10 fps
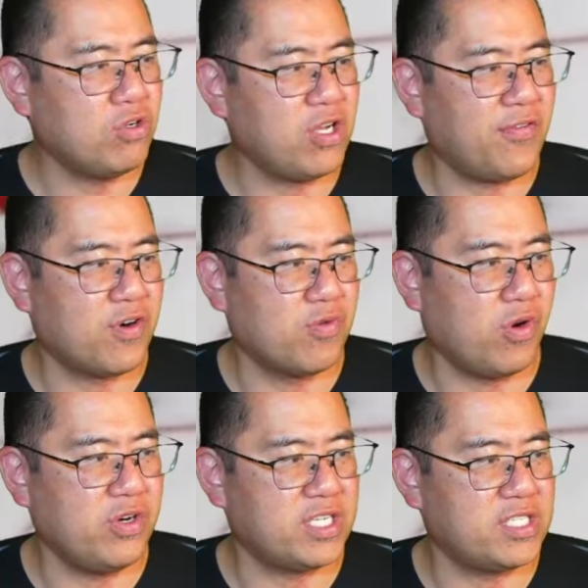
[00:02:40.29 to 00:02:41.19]
goes off
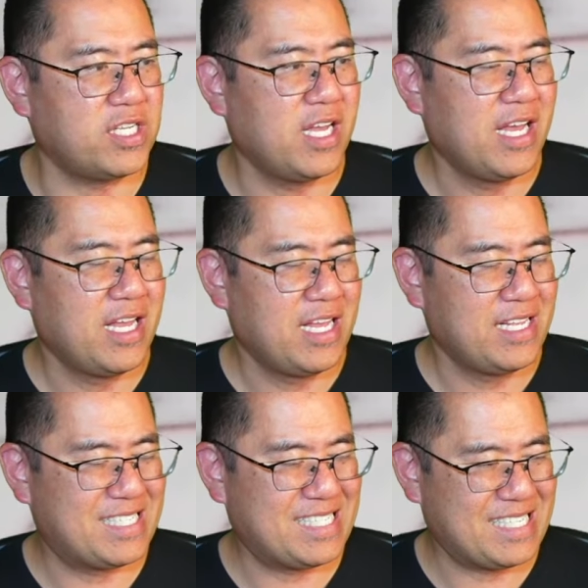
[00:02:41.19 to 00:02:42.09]
Hronek's
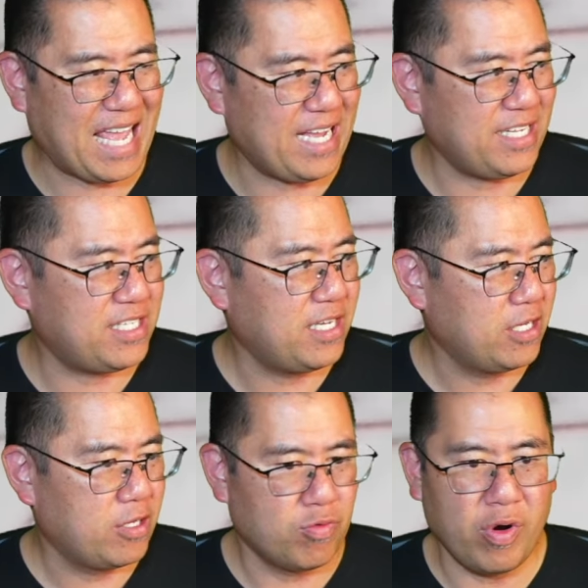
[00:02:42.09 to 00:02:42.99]
skate
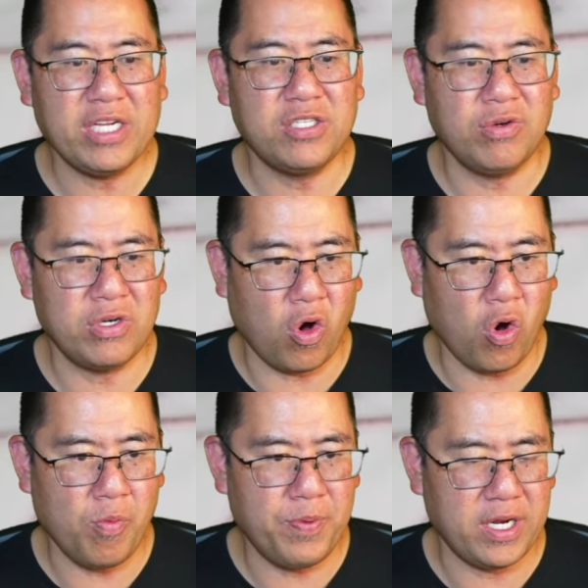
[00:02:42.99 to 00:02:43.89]
right to an
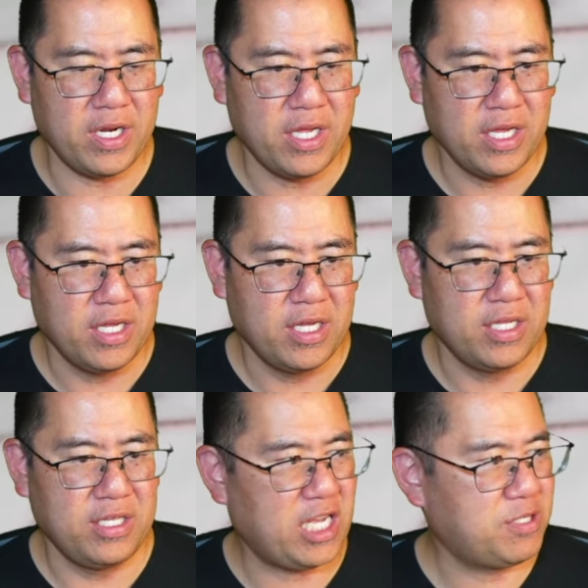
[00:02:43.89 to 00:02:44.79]
open
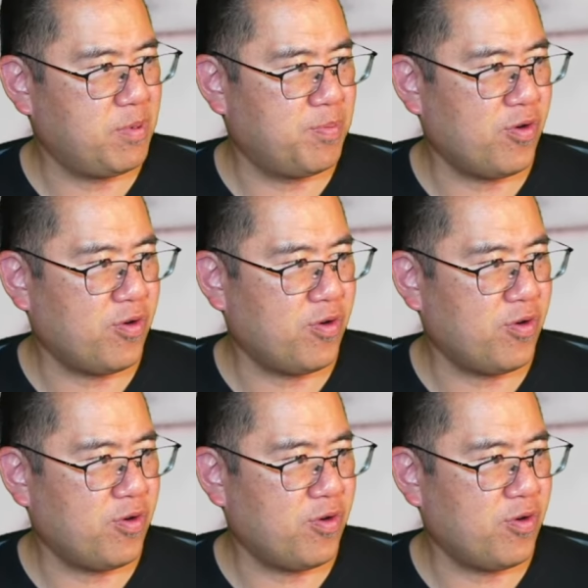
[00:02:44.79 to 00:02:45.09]
Jesper